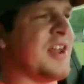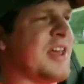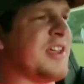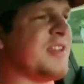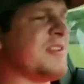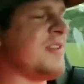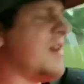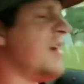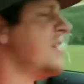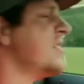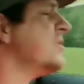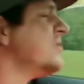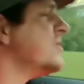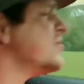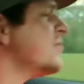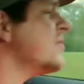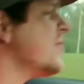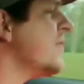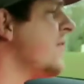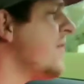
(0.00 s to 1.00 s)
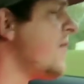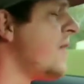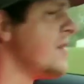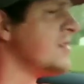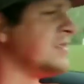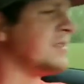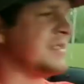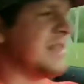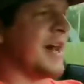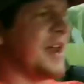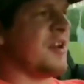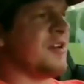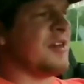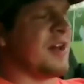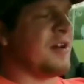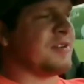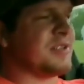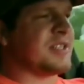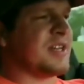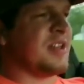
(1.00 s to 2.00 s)
on it. I know
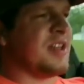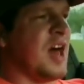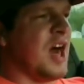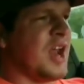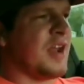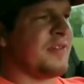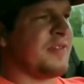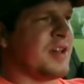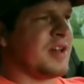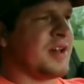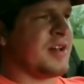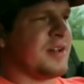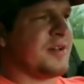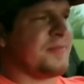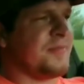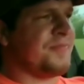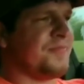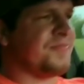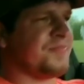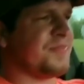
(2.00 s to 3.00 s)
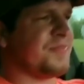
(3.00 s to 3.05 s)
that was a lot of the